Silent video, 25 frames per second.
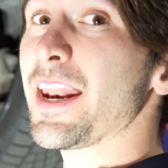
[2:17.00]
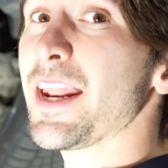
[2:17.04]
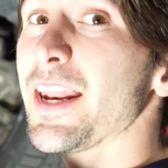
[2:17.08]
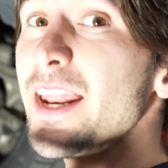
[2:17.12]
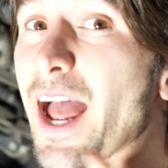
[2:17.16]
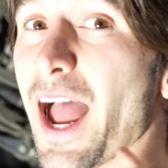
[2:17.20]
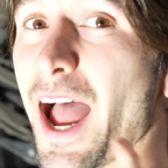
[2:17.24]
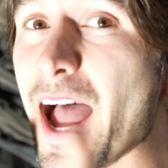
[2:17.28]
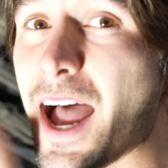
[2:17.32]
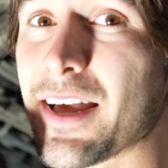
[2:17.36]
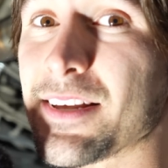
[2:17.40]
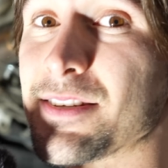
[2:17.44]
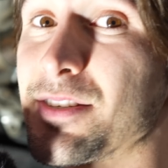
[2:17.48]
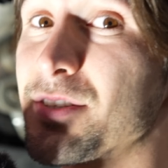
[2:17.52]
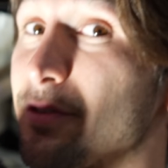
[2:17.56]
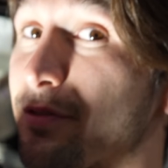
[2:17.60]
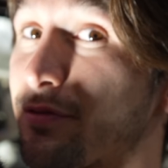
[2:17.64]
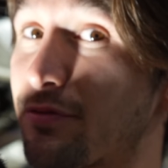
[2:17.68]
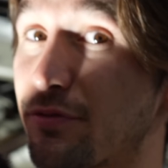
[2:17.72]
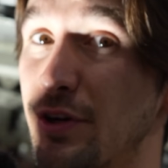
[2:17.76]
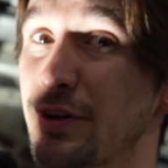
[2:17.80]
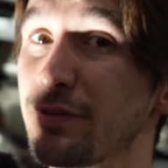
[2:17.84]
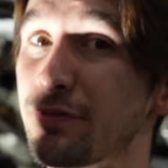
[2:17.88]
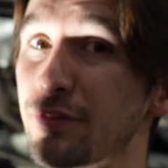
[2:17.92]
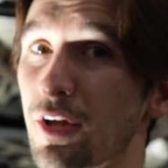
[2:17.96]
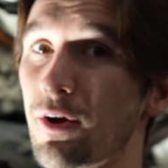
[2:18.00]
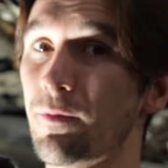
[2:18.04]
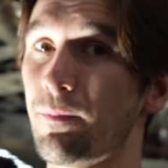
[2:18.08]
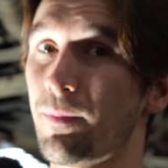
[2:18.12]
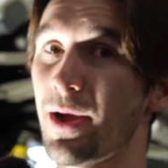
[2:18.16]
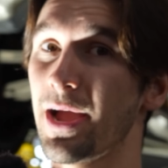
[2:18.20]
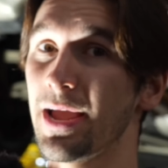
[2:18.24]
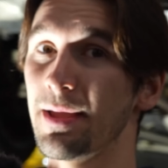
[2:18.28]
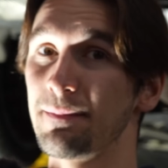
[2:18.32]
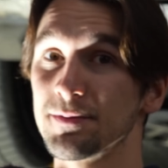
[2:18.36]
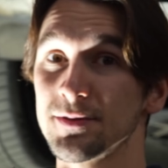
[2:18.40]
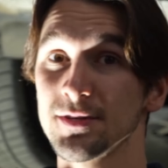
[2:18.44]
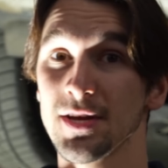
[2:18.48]
it has the free flow
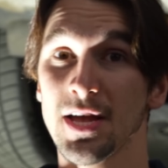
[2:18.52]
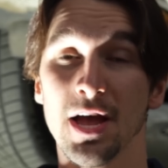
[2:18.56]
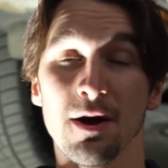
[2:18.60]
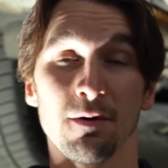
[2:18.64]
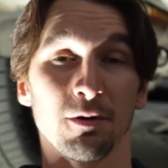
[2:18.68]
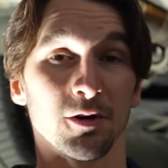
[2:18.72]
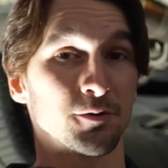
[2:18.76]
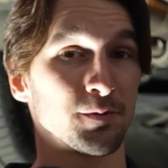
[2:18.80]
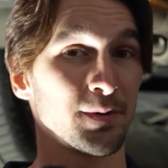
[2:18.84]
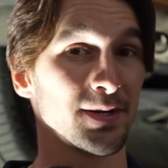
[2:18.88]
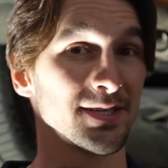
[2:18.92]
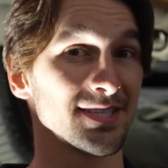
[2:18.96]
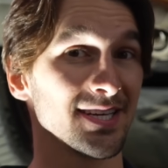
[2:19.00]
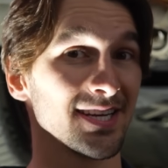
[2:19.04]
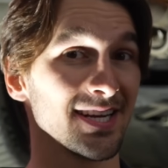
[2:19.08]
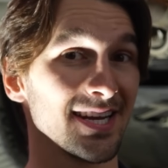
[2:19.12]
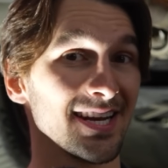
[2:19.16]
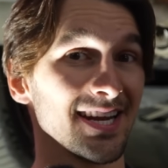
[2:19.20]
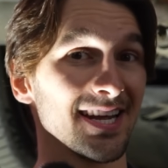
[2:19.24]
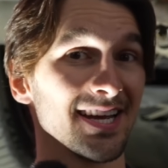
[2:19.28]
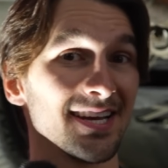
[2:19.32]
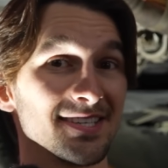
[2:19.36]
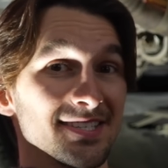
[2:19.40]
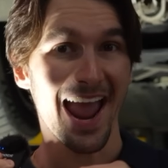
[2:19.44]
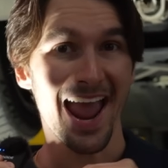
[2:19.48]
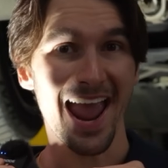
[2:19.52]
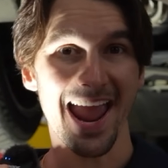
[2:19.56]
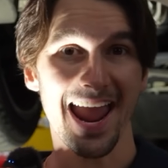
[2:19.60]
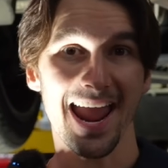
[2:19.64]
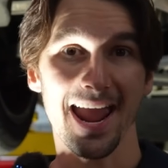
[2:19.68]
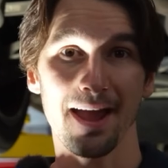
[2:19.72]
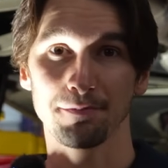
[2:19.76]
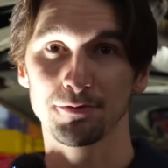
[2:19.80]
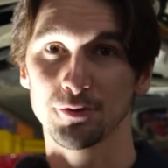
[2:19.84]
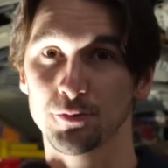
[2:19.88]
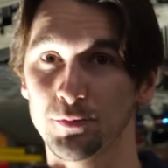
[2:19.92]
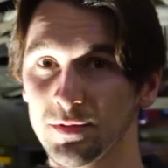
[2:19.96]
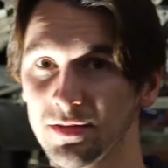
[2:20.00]
pipes, which means that it is
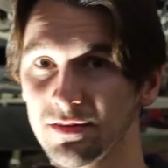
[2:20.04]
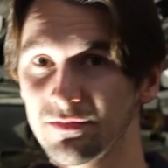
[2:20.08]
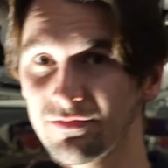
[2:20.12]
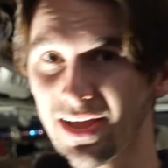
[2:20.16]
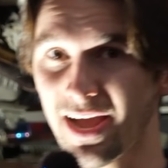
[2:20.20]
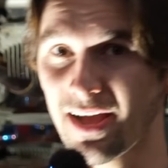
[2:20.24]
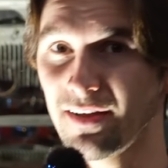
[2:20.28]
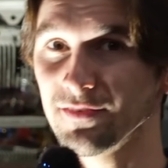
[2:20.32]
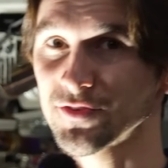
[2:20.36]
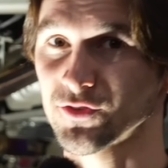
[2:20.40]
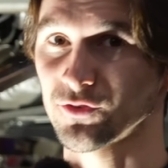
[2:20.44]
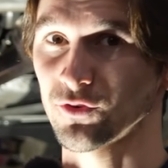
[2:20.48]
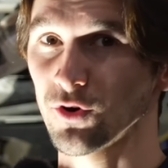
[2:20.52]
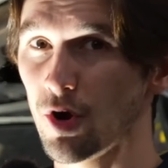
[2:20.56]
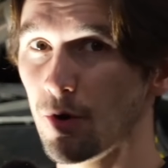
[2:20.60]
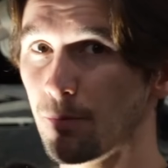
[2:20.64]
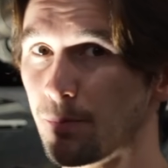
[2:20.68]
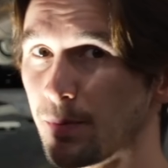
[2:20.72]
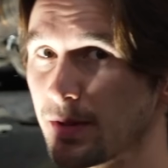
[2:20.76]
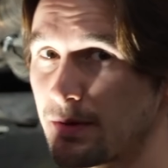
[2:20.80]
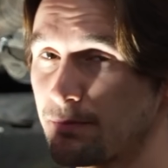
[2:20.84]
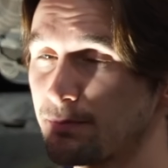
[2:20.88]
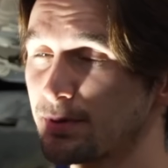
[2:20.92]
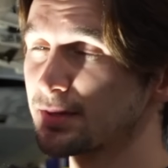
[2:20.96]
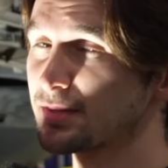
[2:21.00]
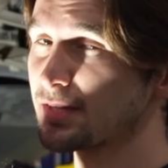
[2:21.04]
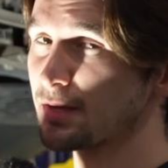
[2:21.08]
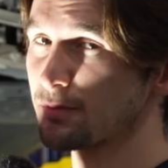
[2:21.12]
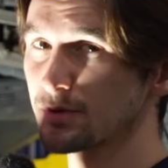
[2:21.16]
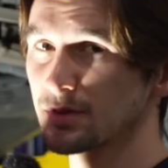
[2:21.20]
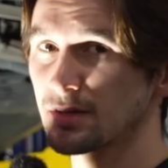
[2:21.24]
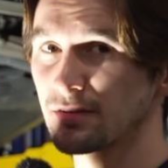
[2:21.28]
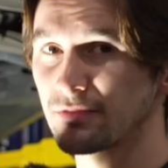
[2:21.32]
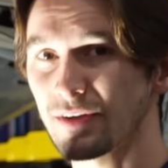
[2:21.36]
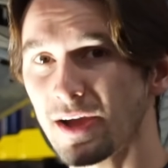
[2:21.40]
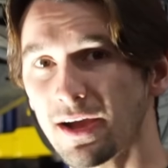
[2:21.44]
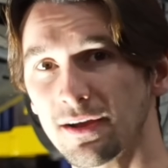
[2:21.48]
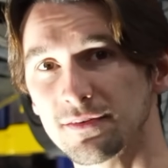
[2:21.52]
amped when the valves are open, but then when
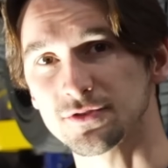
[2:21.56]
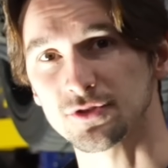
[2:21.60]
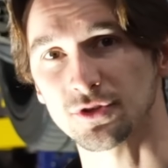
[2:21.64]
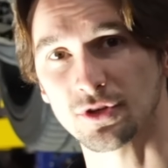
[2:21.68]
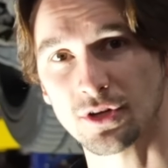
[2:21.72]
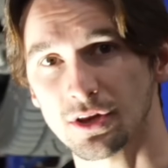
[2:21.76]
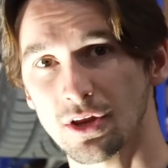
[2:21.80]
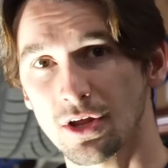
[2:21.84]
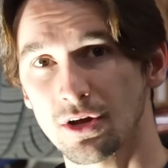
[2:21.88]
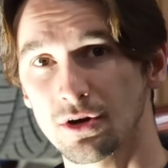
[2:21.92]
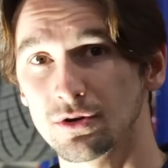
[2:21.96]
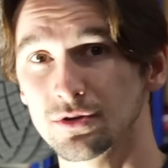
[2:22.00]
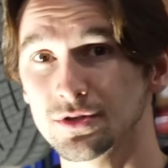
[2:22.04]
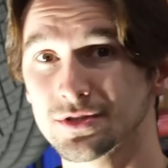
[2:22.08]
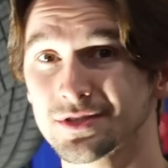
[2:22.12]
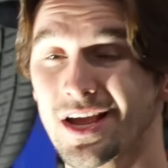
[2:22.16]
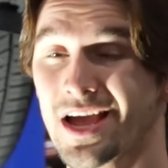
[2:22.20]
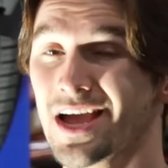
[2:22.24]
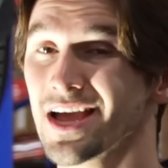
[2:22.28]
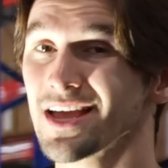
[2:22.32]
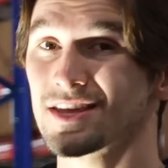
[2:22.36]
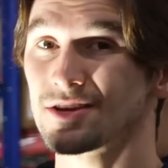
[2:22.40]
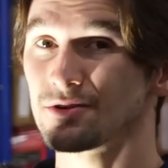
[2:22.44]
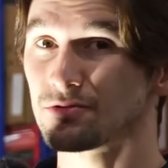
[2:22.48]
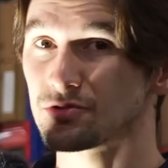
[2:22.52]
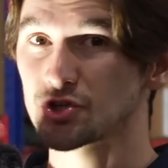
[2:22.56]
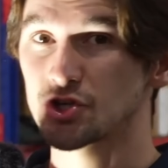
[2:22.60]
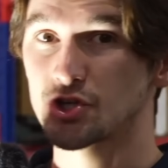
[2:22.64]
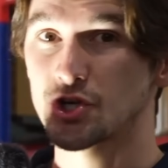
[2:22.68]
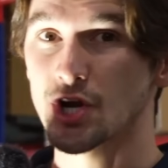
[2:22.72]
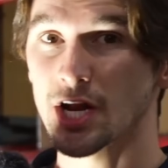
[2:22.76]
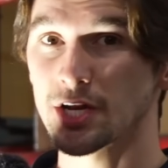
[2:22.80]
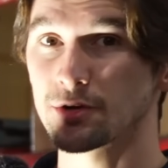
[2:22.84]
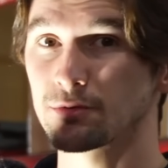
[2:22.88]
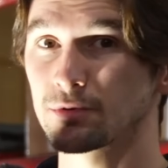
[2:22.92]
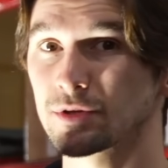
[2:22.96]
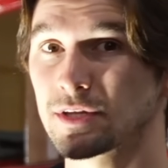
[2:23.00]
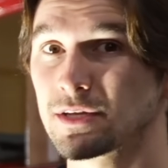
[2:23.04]
the valves are closed, you
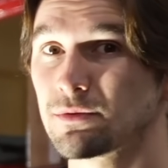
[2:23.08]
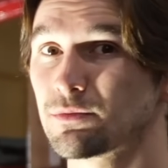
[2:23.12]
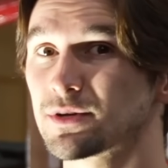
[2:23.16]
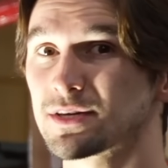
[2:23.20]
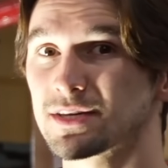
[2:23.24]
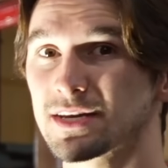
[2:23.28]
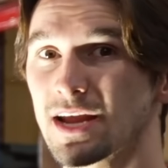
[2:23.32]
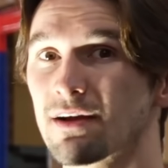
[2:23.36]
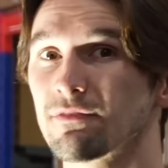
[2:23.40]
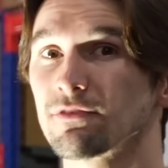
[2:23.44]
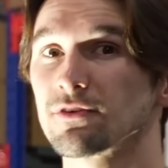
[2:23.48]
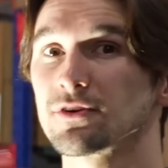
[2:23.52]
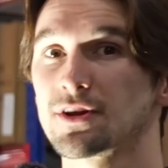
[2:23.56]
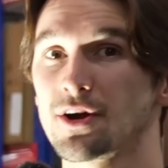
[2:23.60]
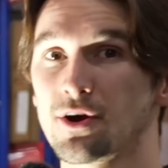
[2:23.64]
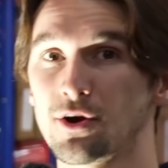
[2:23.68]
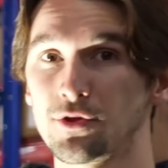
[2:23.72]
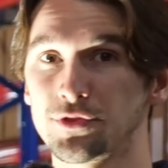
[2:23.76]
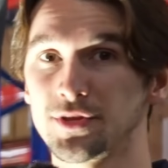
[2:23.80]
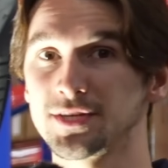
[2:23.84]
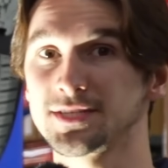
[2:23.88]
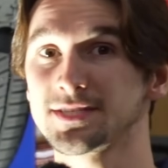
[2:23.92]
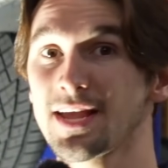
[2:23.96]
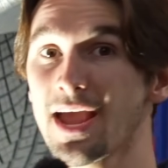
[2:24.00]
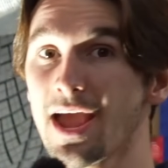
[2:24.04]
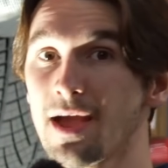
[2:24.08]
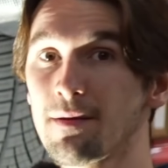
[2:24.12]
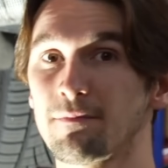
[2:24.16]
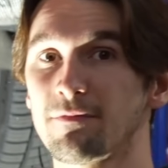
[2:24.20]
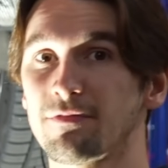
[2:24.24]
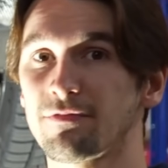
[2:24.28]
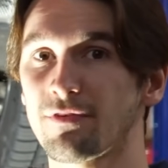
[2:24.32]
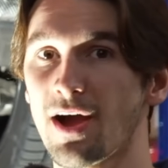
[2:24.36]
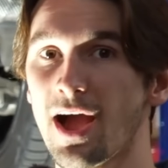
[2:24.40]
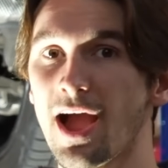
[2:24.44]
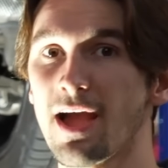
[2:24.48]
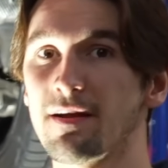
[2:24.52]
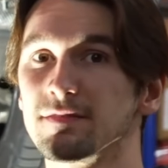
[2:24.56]
genuinely would never know this
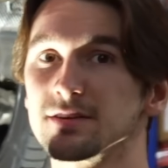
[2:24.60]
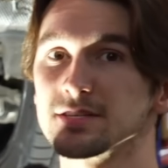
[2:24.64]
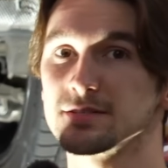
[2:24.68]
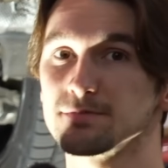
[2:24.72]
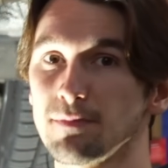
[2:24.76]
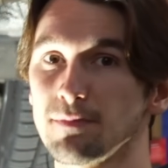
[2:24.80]
M5 is